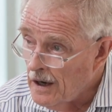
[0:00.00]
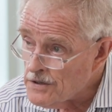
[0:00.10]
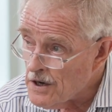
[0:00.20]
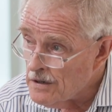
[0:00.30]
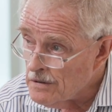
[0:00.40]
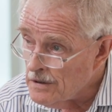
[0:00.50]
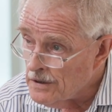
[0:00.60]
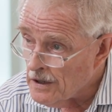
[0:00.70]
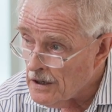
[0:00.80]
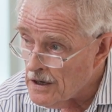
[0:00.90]
And so
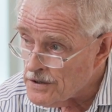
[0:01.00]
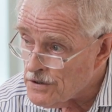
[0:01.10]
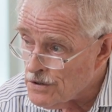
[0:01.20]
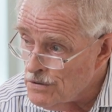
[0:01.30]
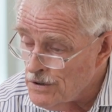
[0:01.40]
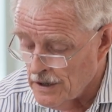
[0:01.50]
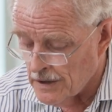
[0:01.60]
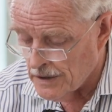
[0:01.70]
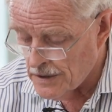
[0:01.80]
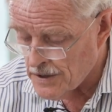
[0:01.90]
in the last 2
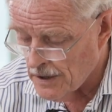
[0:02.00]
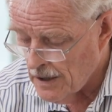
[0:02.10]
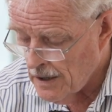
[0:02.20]
years,